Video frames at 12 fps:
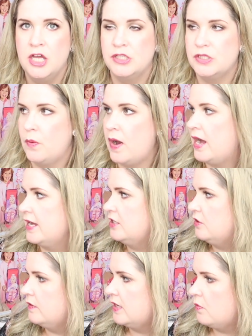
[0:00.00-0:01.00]
So I
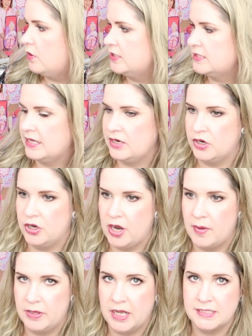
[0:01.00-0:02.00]
knew that I wanted to get her
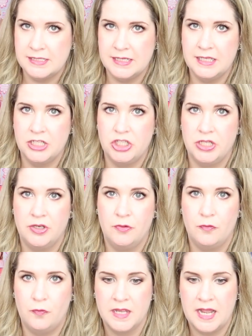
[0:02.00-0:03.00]
a plastic
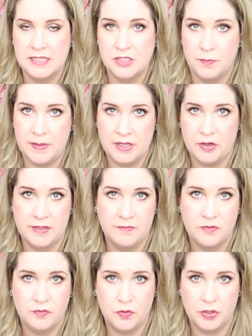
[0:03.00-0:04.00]
kitchen as her big
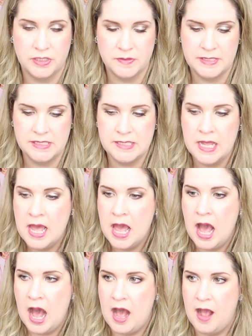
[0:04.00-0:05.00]
gift for Christmas.
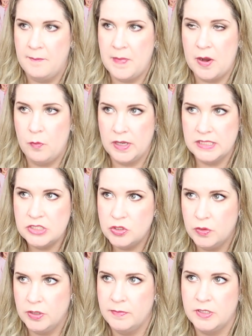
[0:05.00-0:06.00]
I was
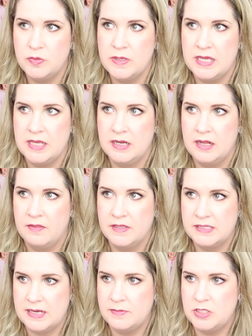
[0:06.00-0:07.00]
torn between the
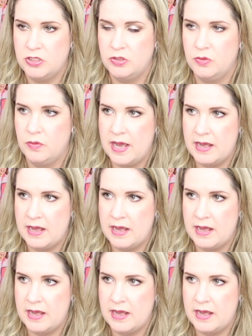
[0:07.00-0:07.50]
step 2